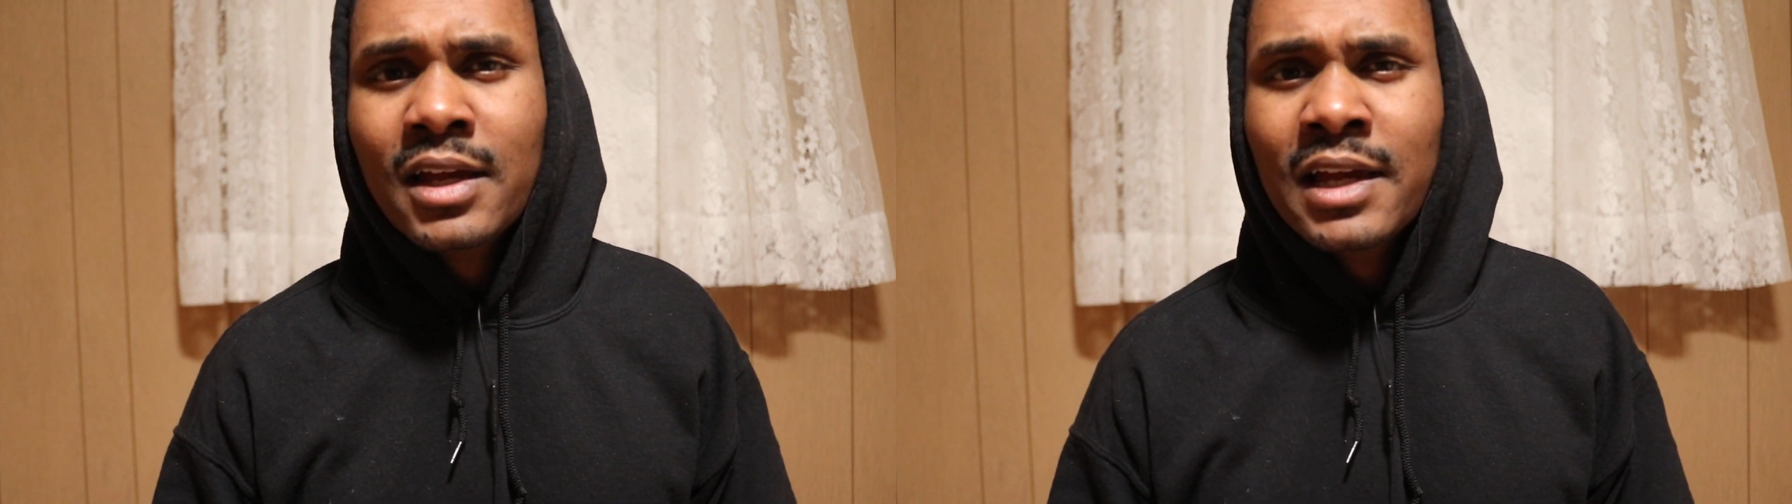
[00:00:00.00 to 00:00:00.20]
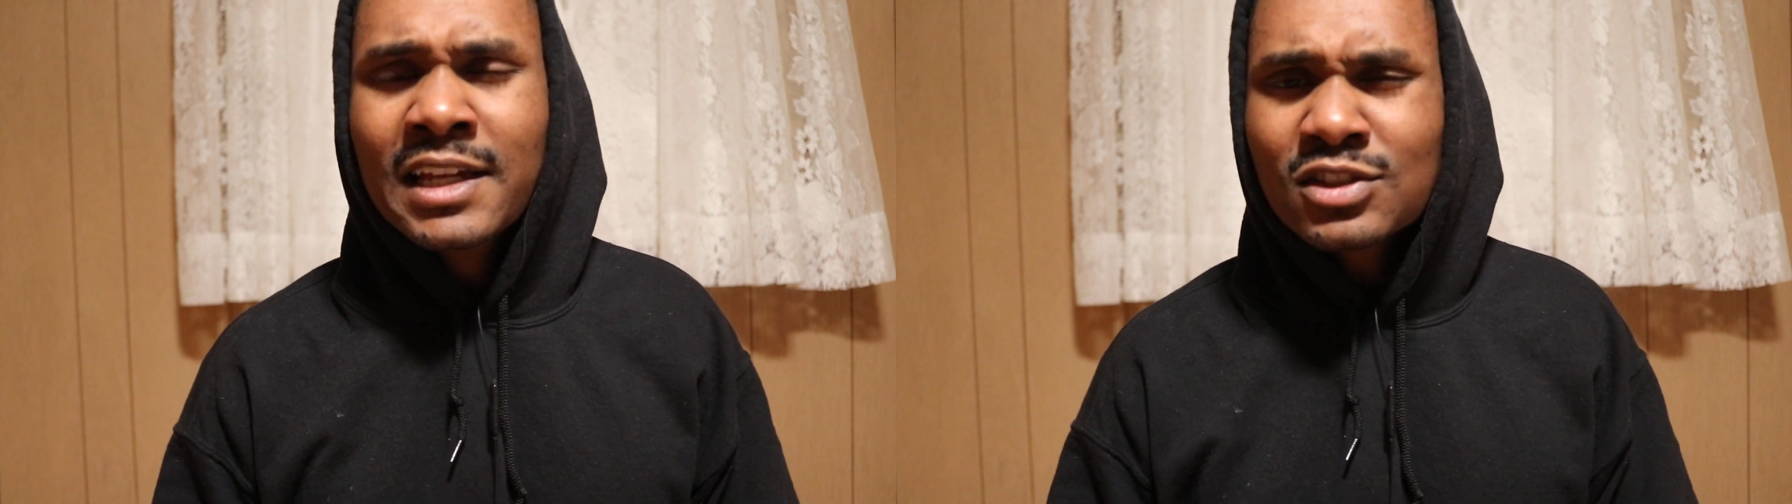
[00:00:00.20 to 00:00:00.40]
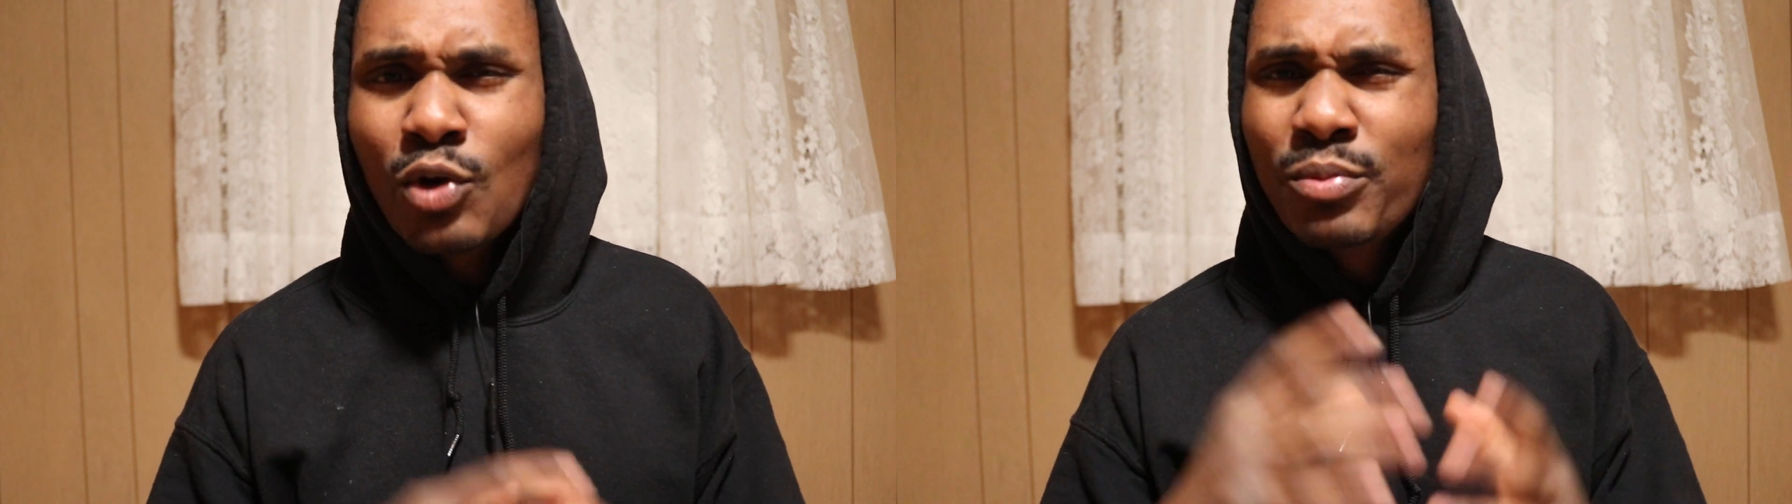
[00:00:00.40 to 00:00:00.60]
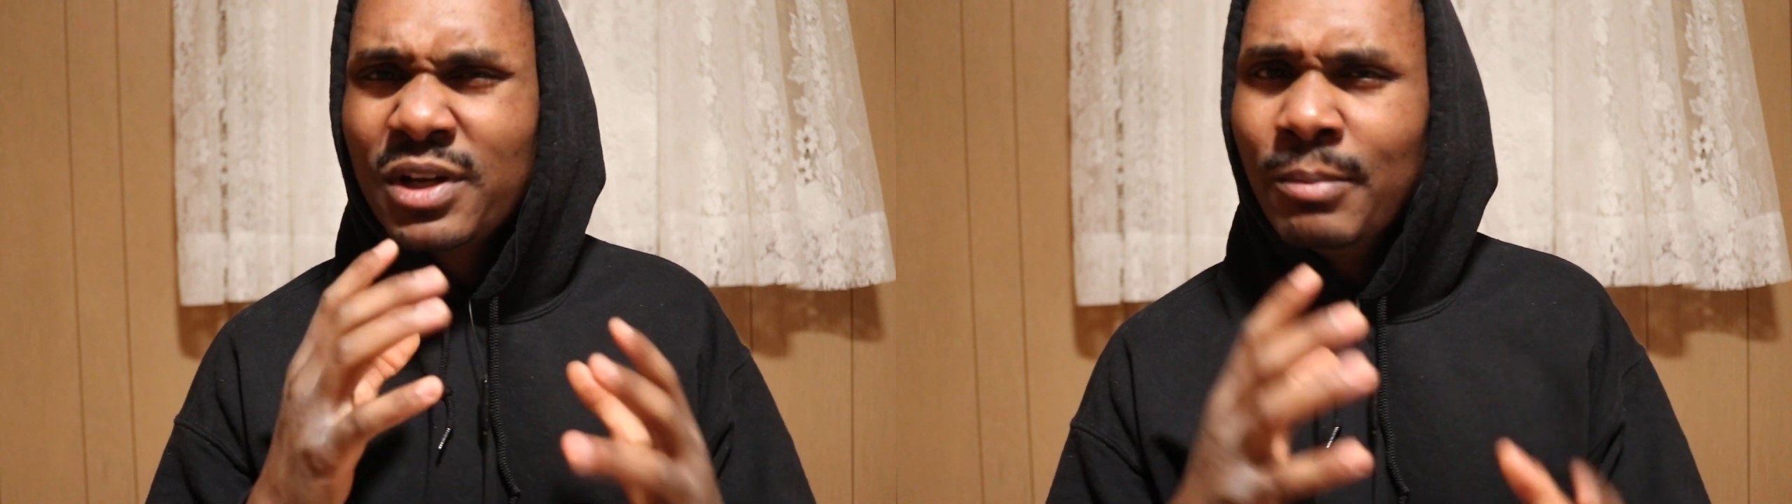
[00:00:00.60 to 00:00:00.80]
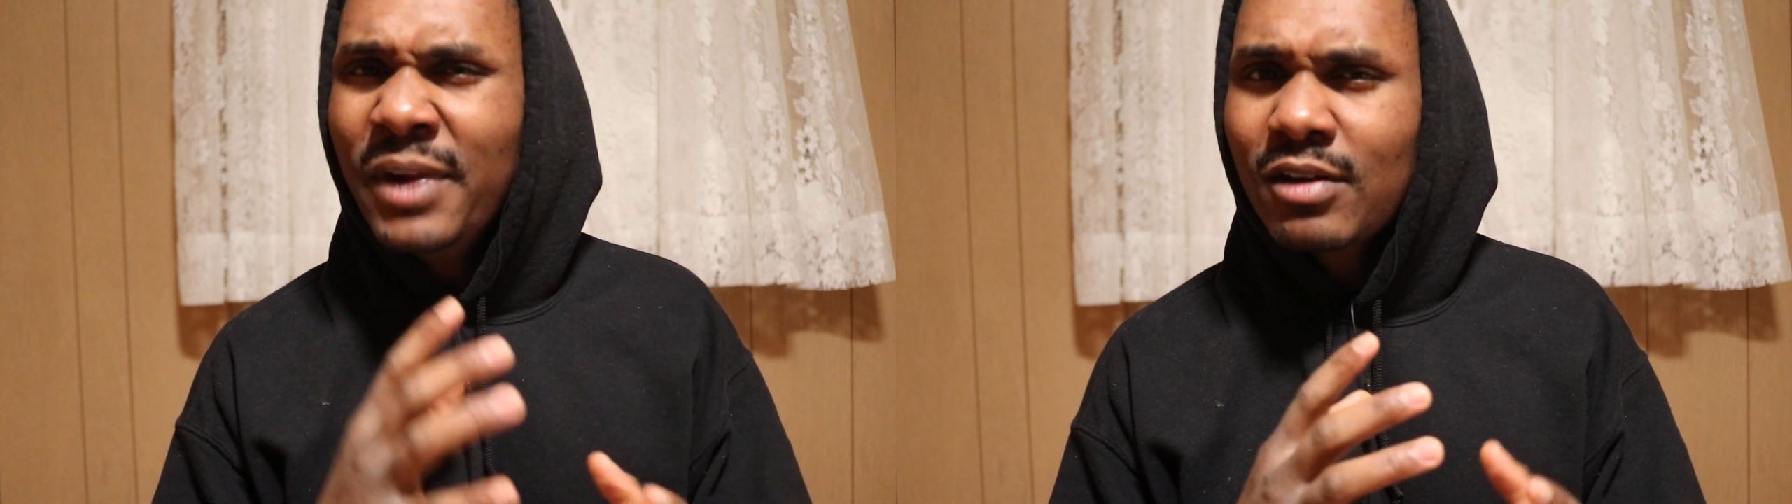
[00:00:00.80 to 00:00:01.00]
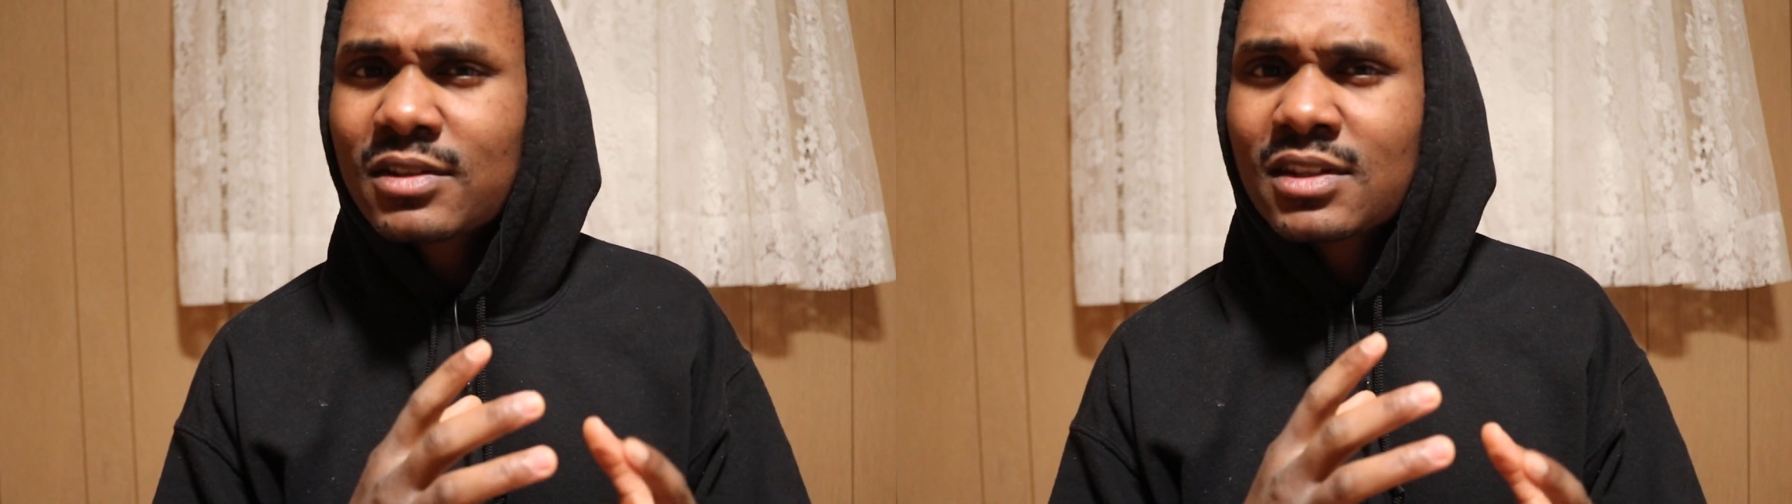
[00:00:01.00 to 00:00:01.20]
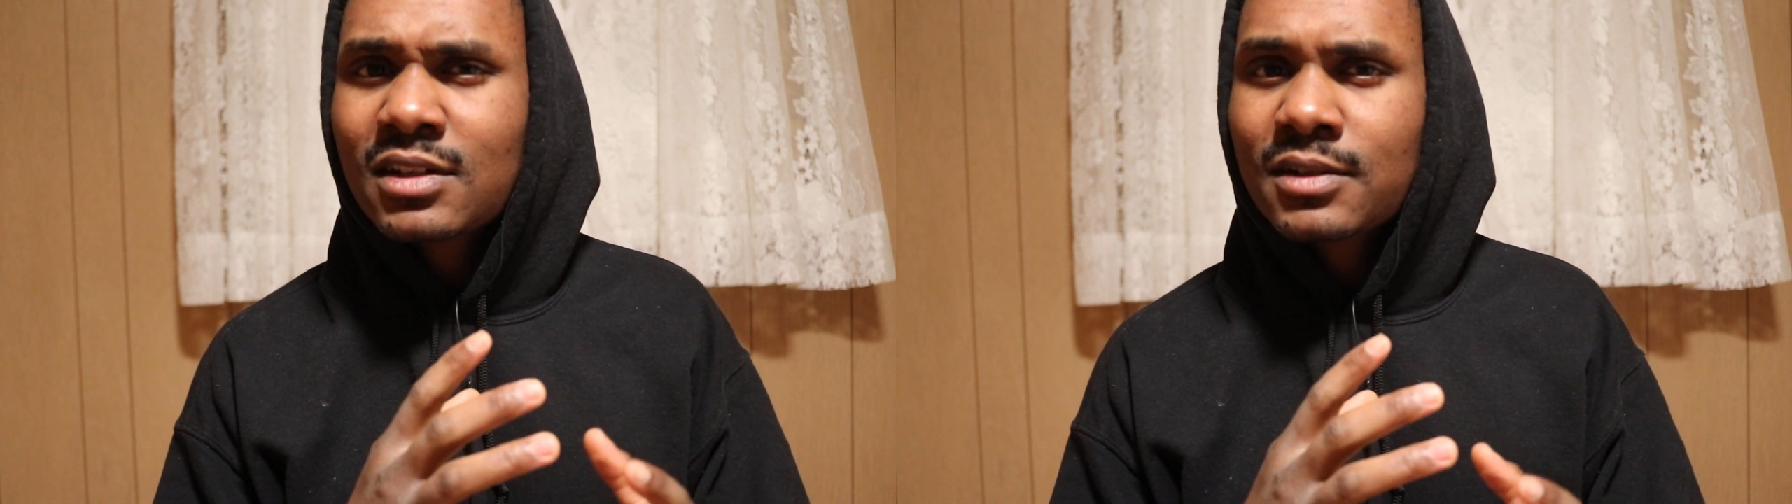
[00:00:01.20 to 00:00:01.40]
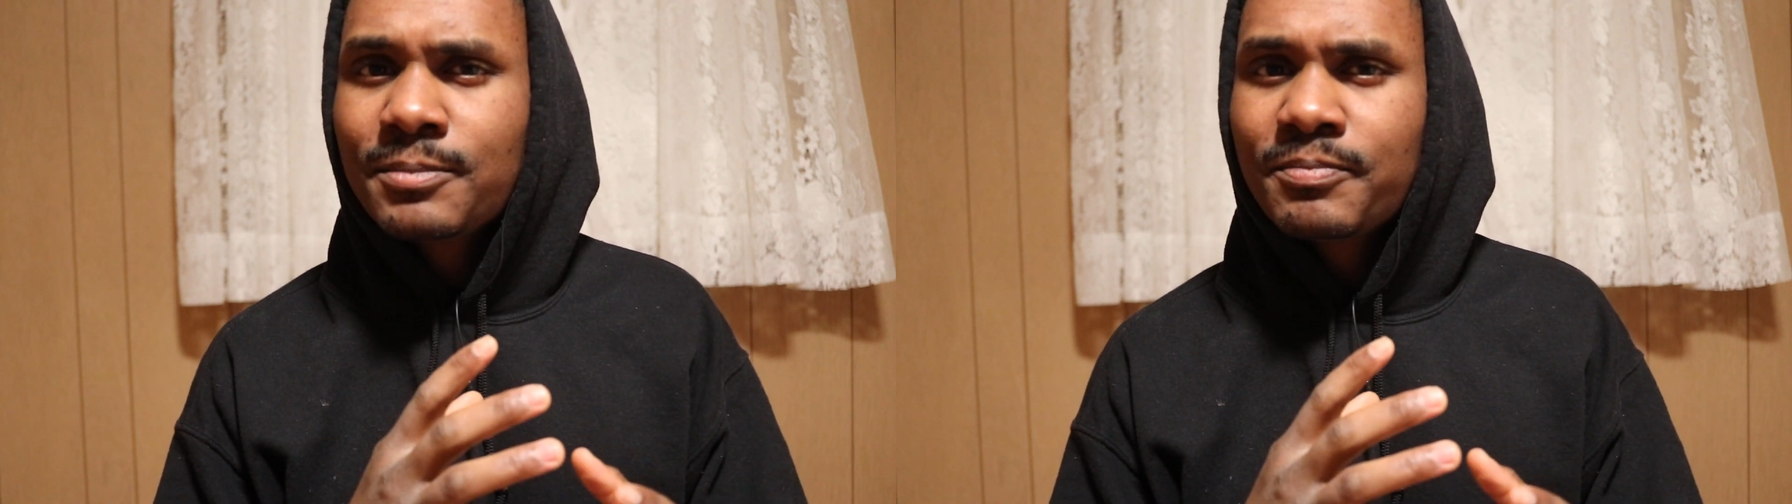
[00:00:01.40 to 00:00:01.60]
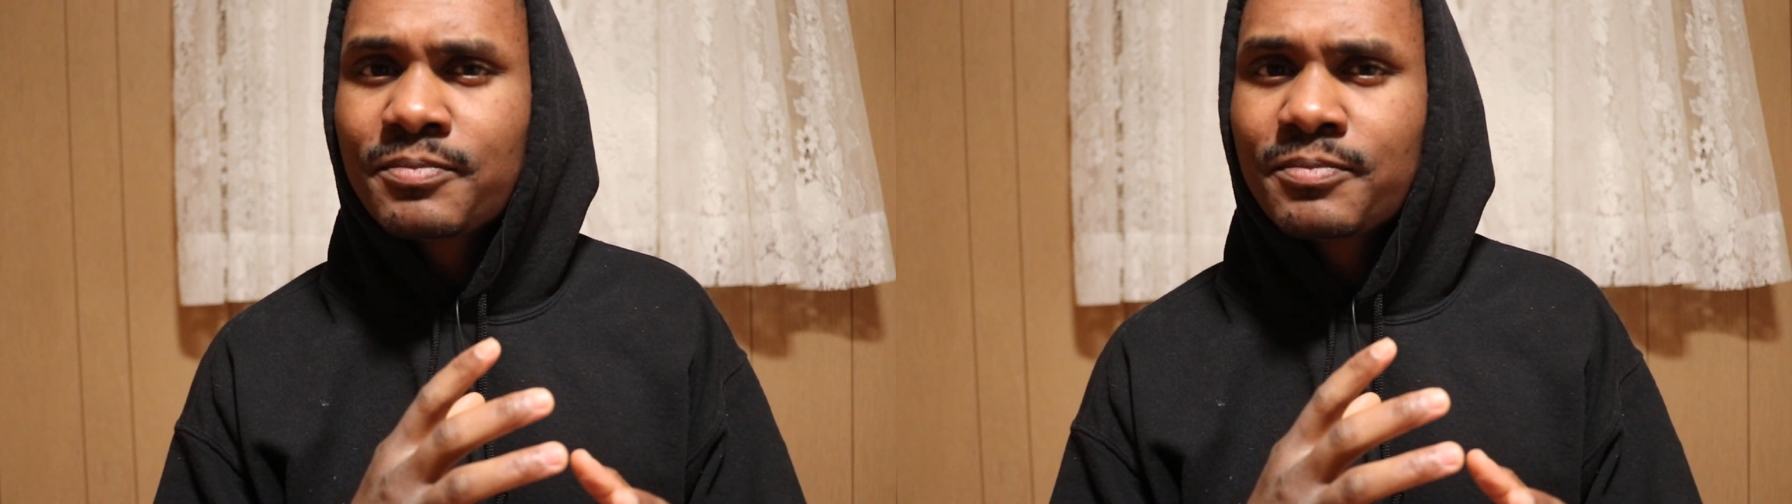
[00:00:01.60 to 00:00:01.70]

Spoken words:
it's going to be a marathon